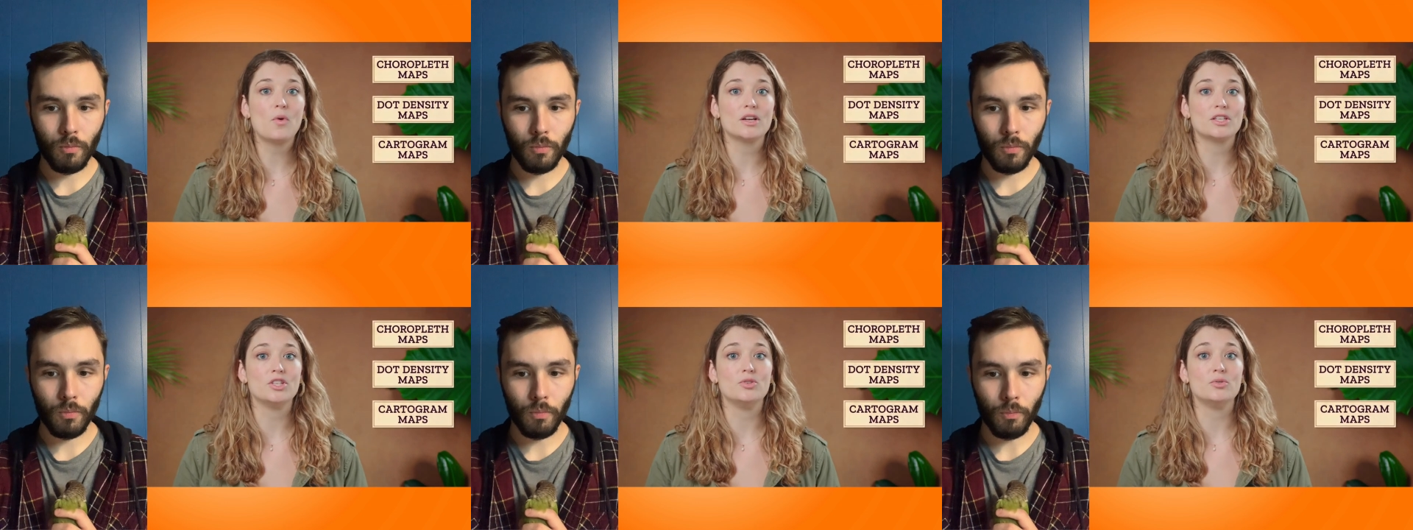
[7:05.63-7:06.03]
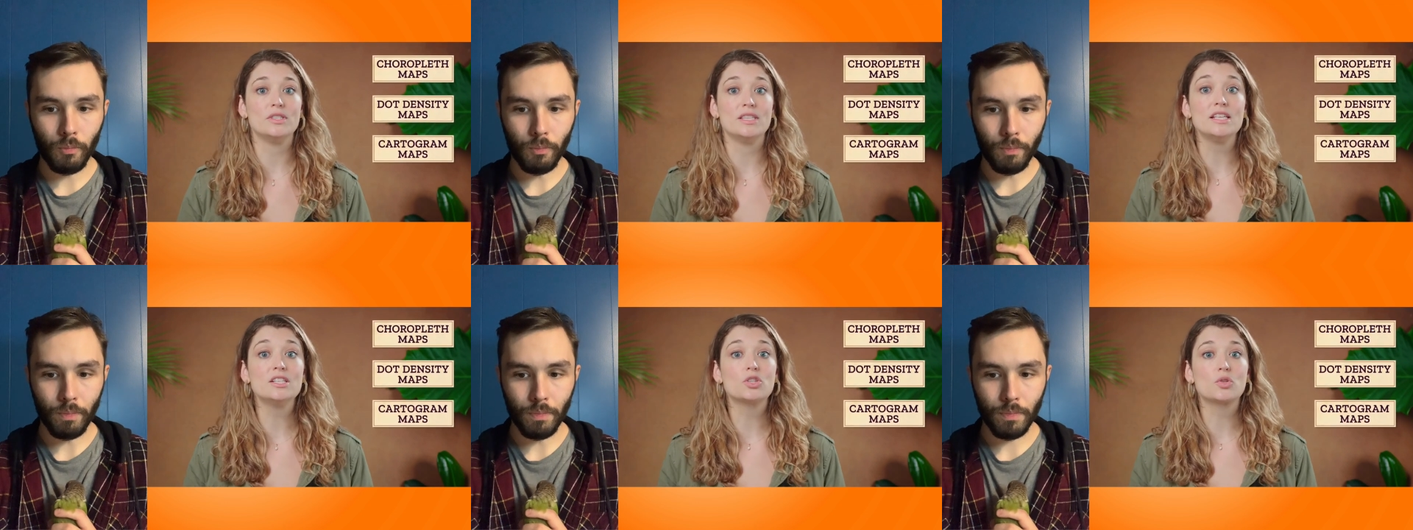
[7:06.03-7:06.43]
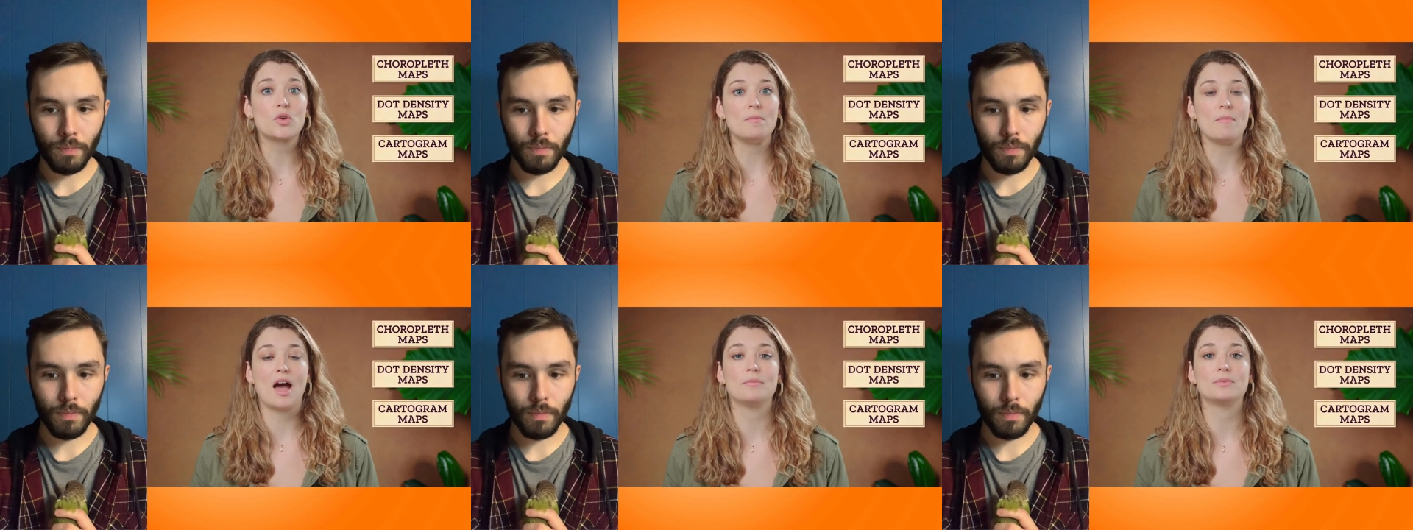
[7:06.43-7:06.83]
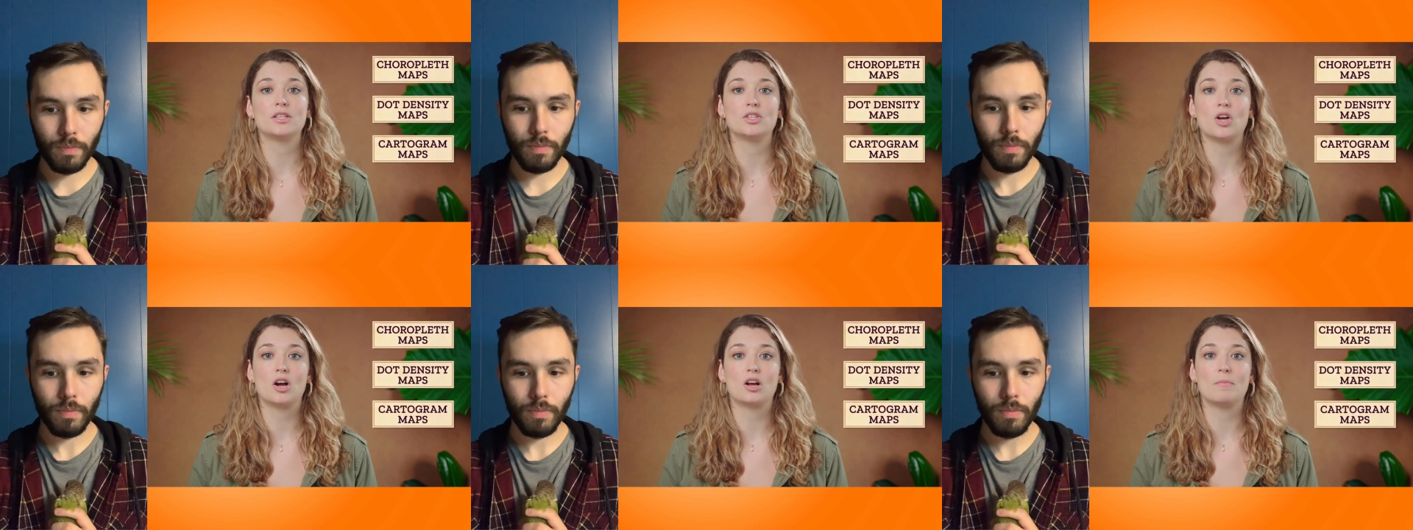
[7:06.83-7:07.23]
Speaker 1: want to use these three maps
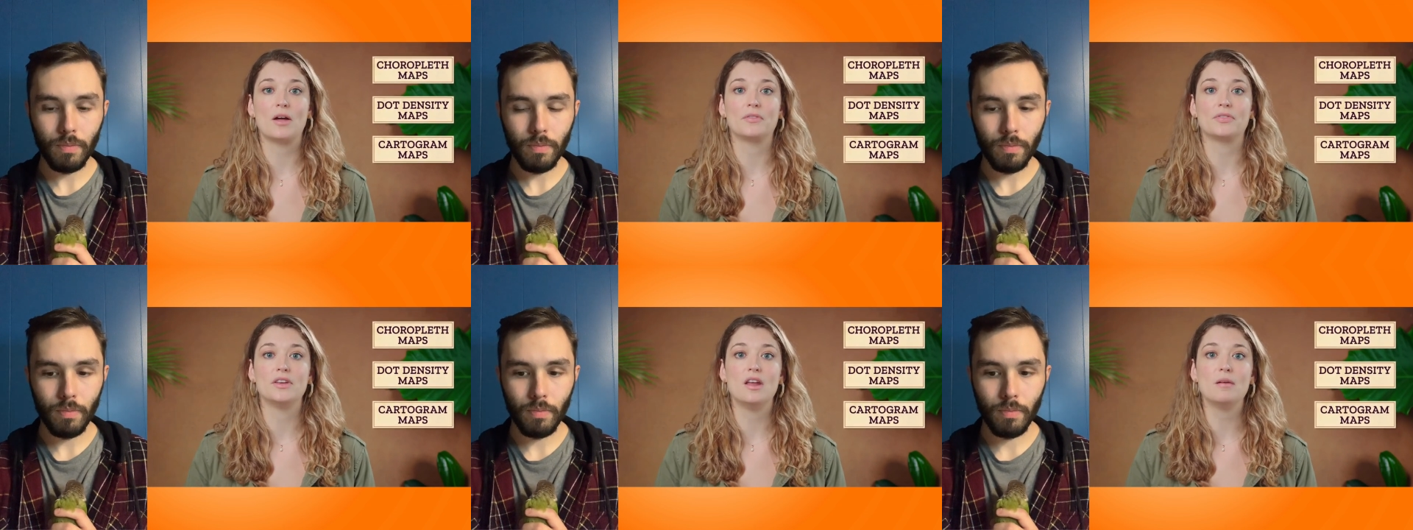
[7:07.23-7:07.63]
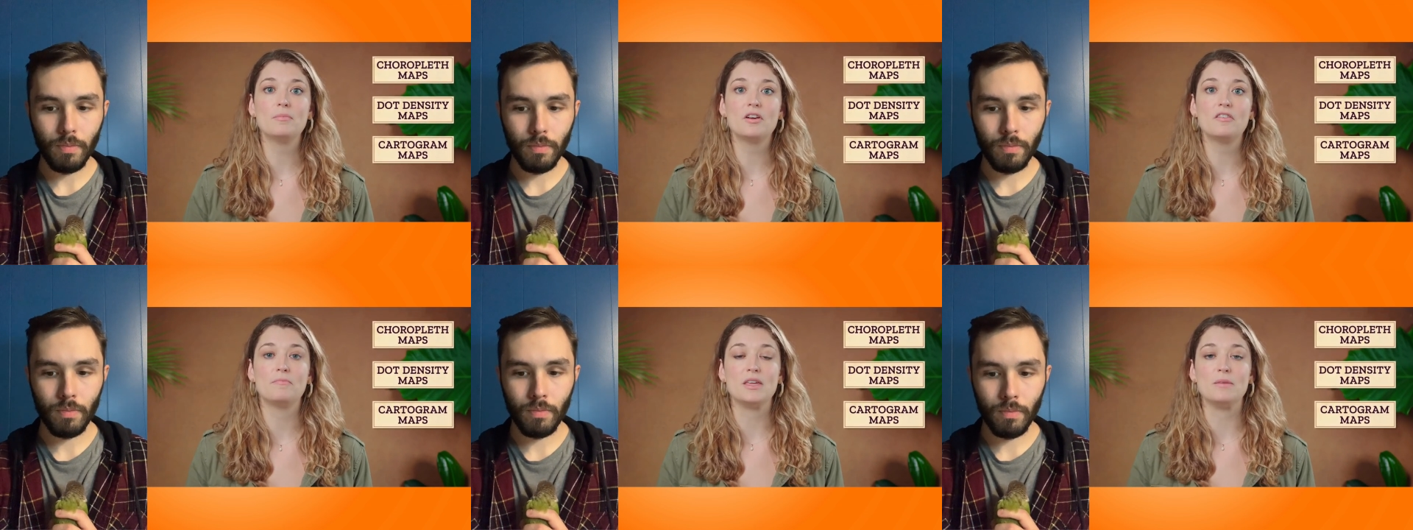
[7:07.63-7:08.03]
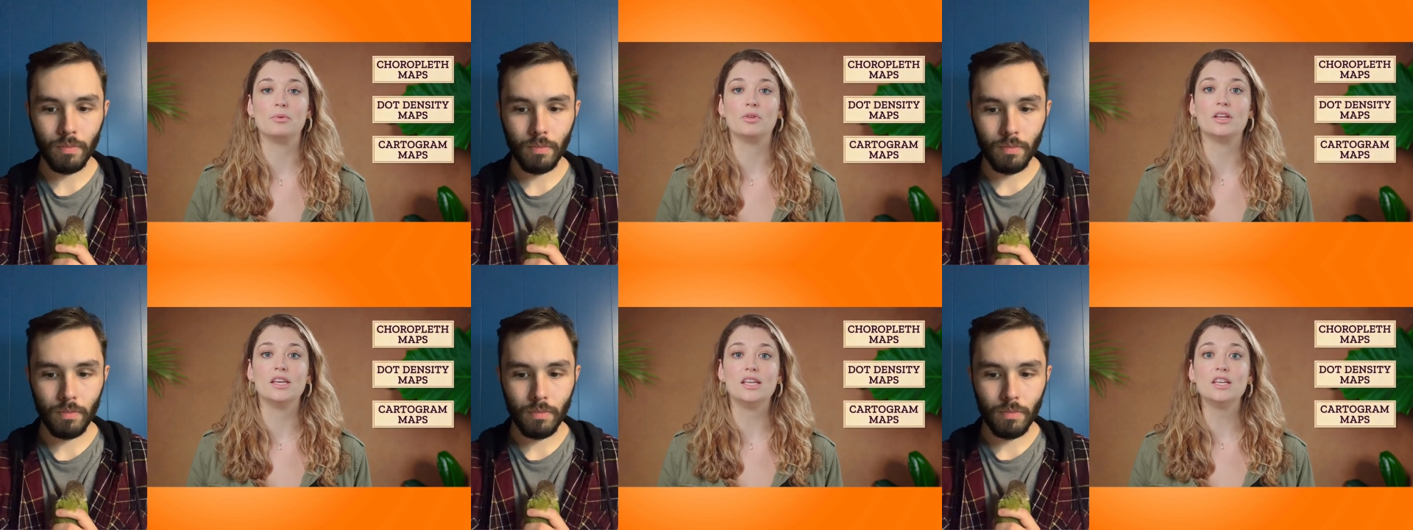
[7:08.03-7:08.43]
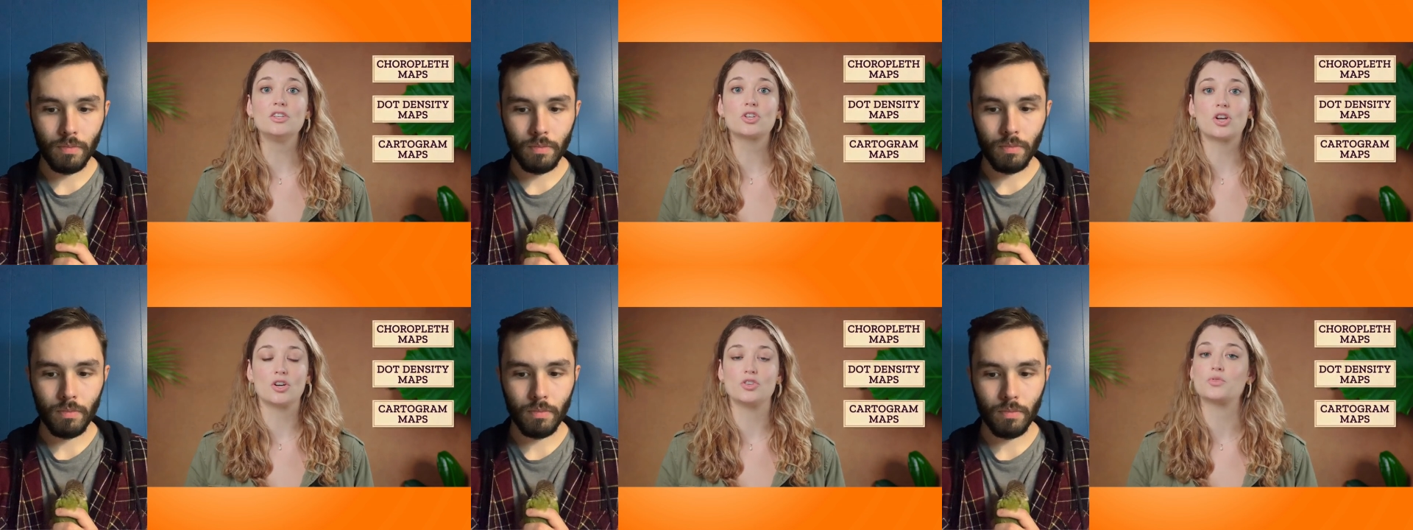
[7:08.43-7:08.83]
to talk about the number of people in
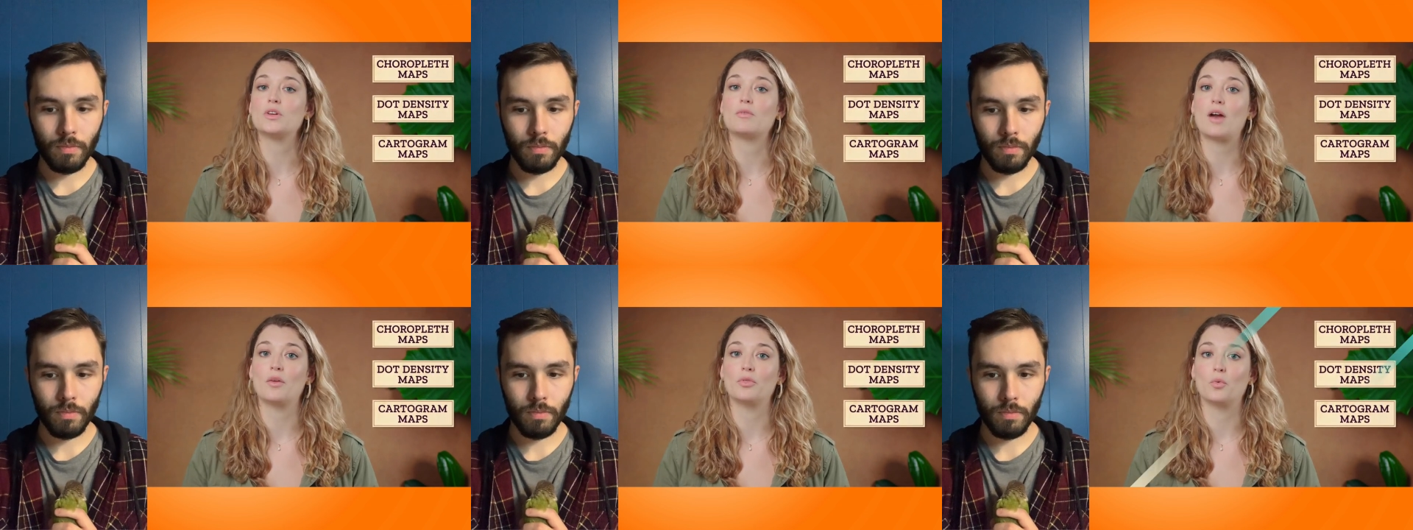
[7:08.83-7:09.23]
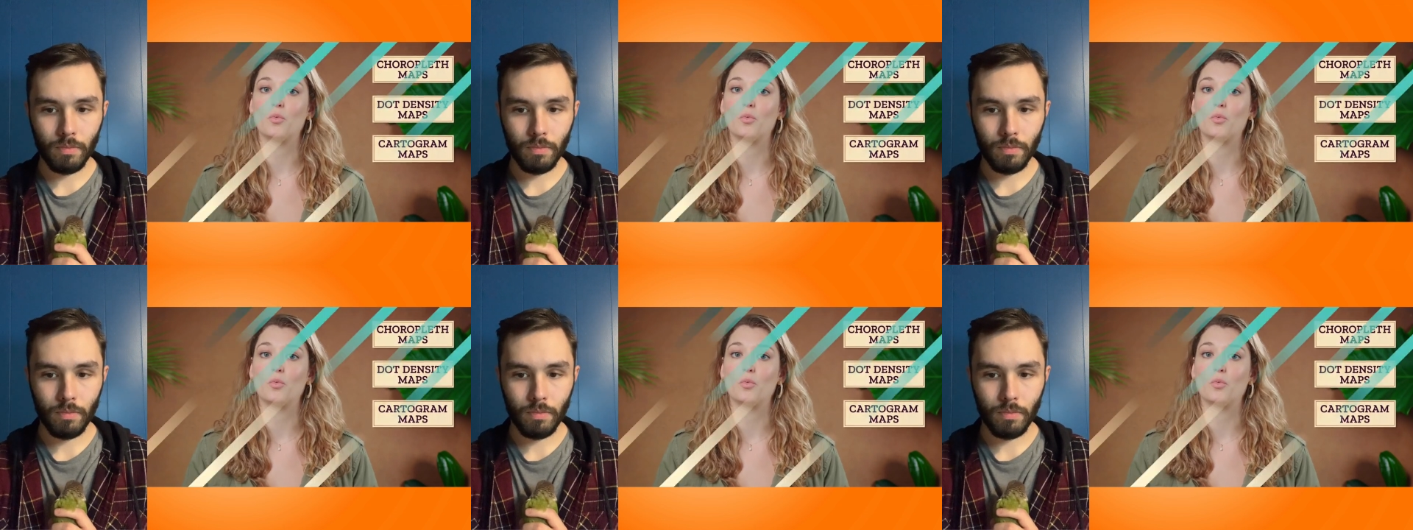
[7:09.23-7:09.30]
each country around the